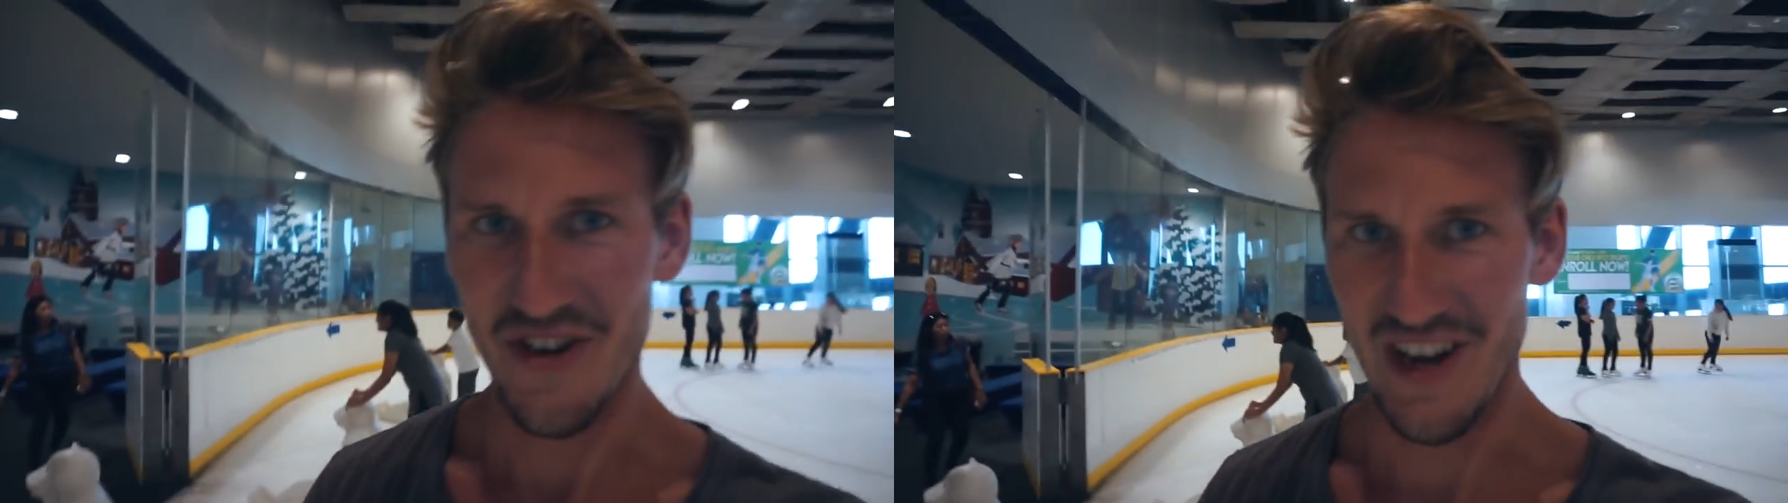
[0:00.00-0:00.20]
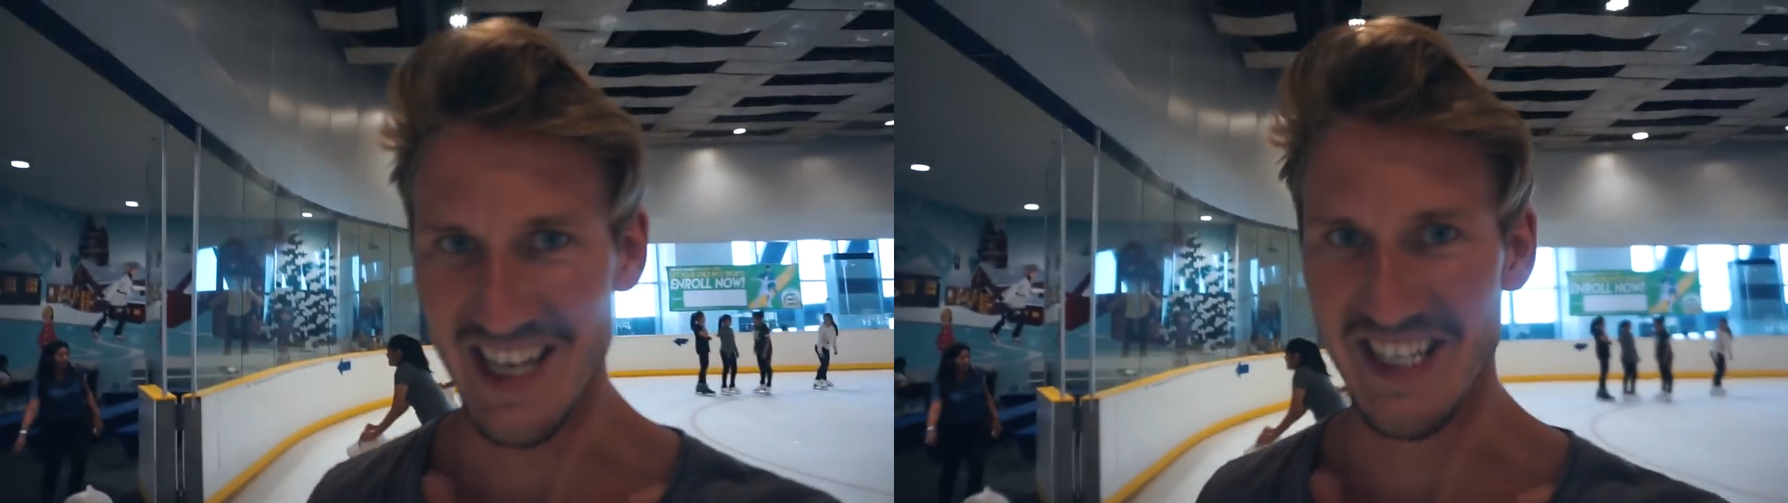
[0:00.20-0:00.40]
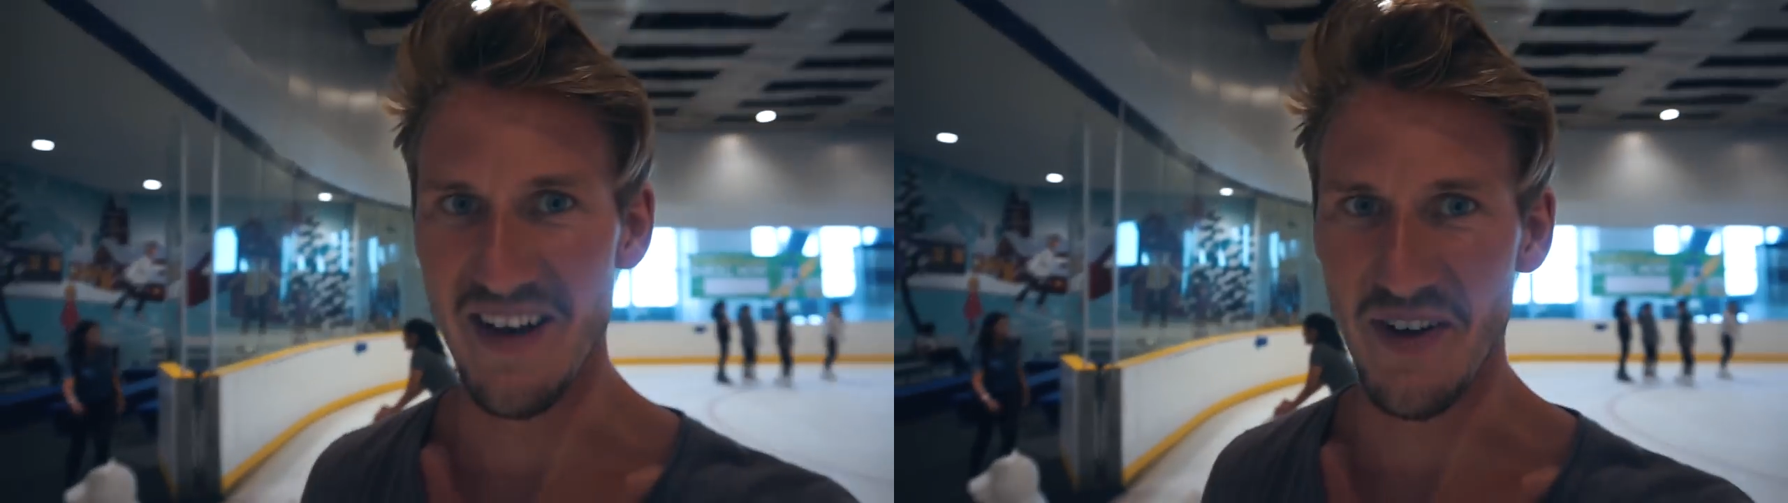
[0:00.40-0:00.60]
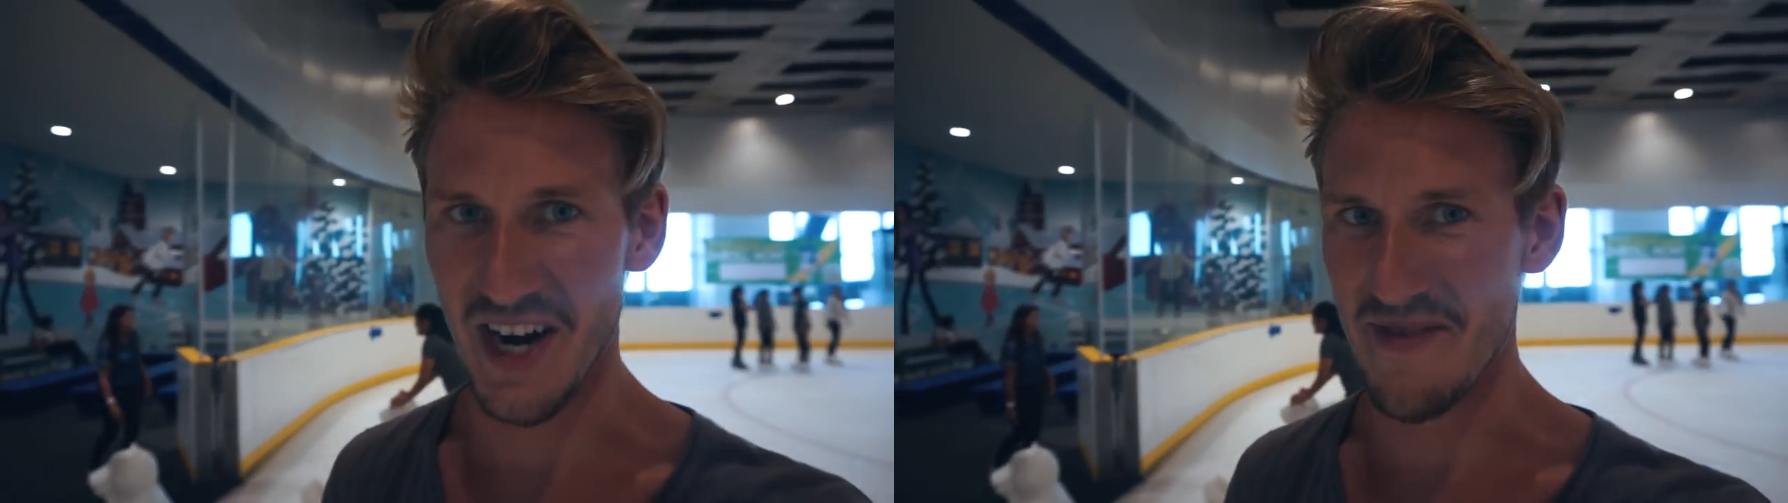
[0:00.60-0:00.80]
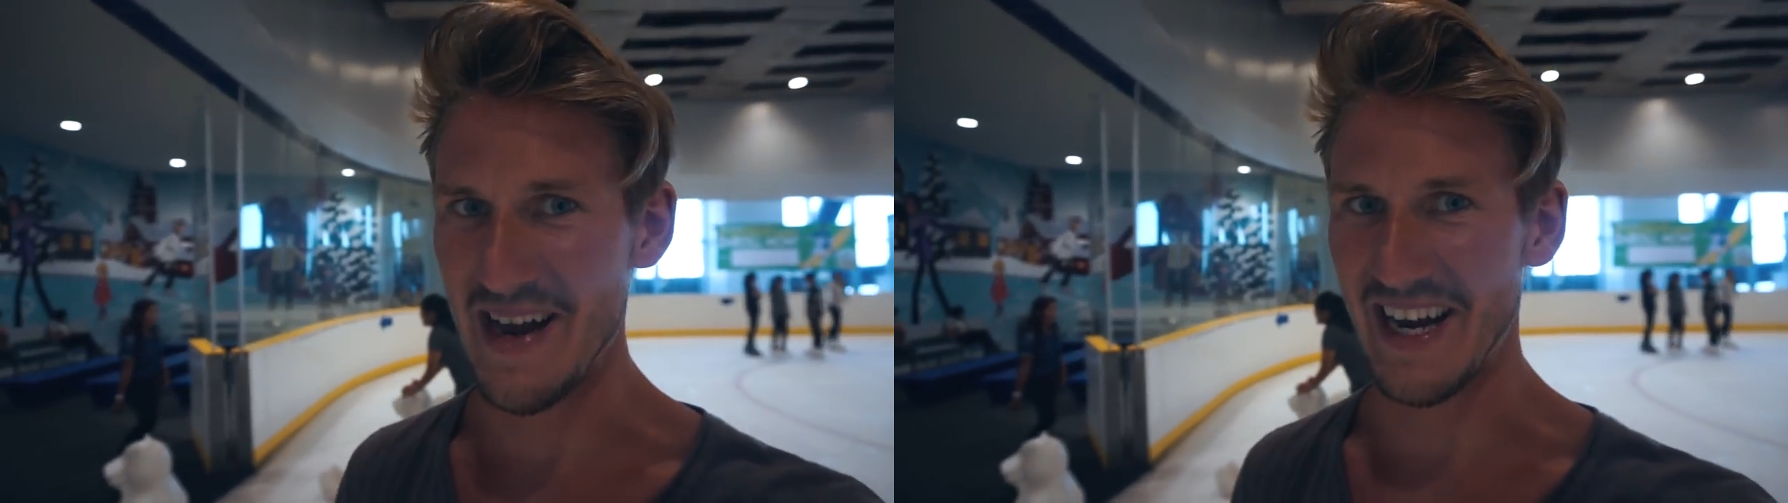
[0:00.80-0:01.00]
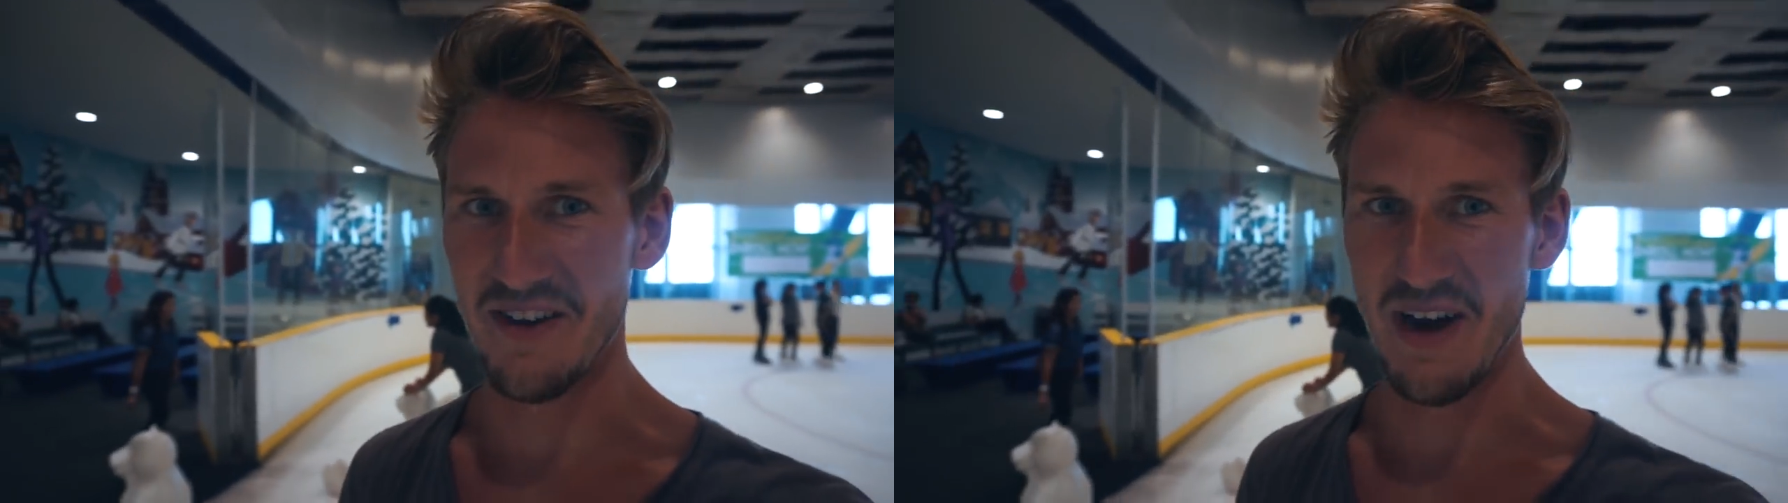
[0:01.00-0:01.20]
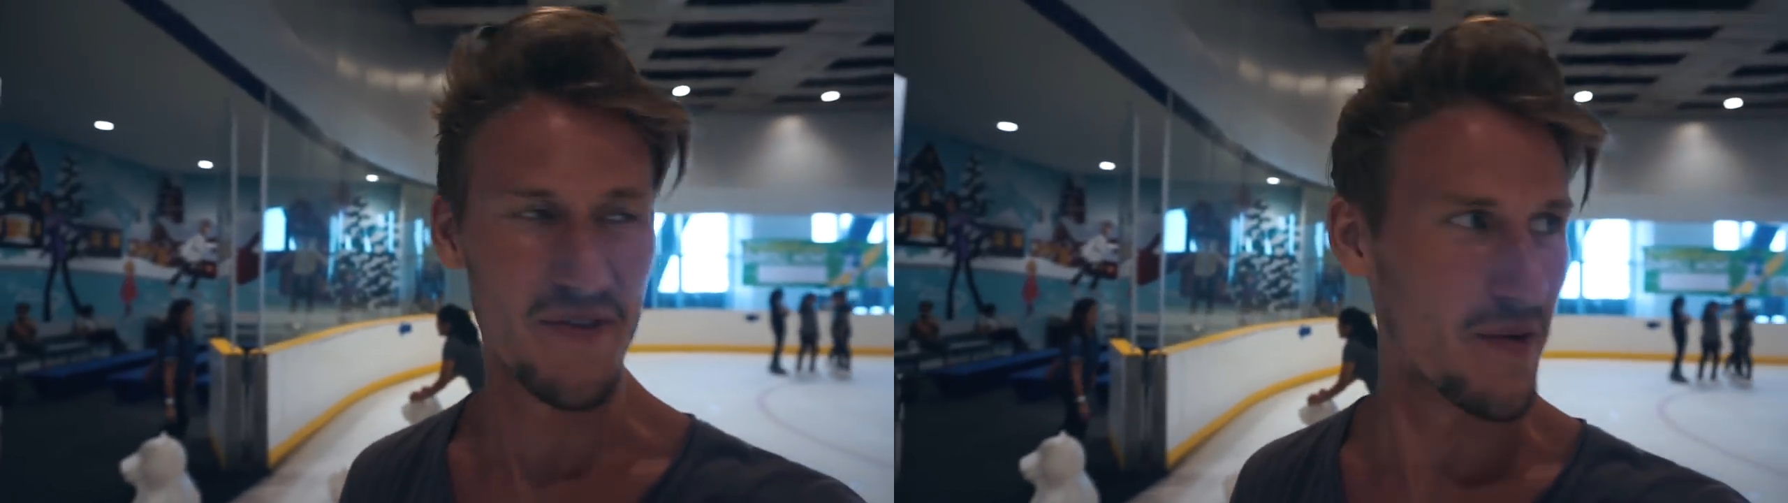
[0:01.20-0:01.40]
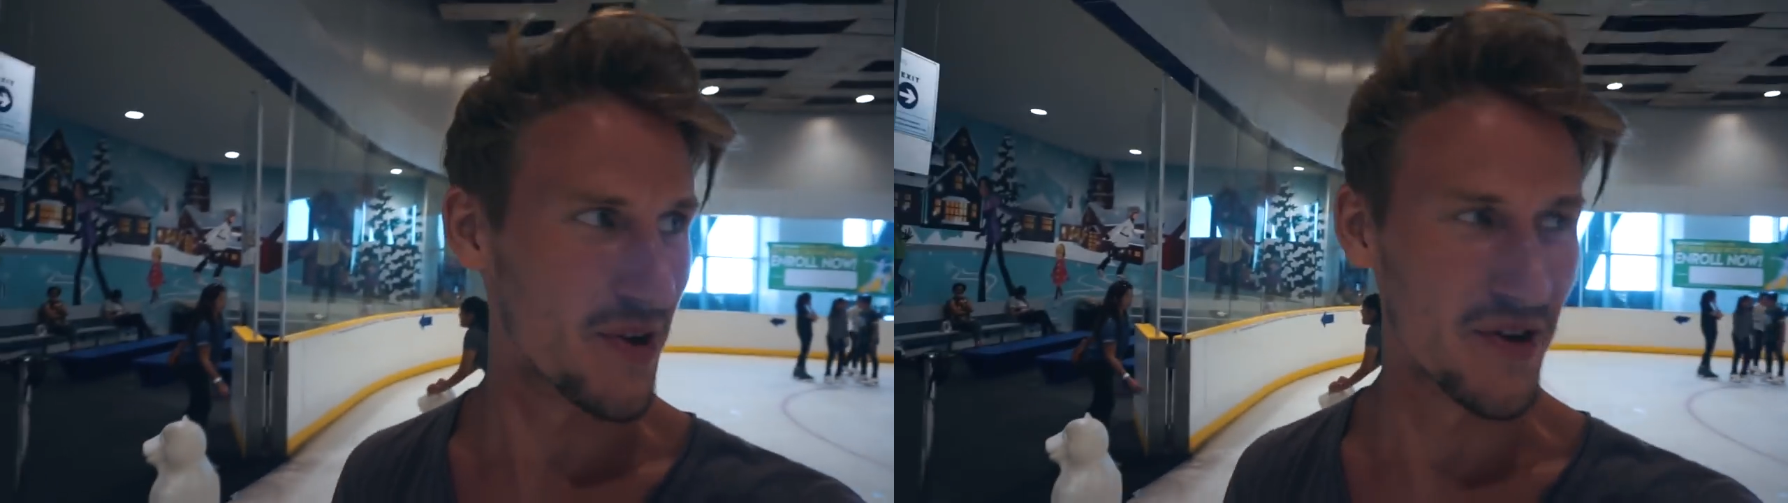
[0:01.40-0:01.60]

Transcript: Julia's never gonna make it away from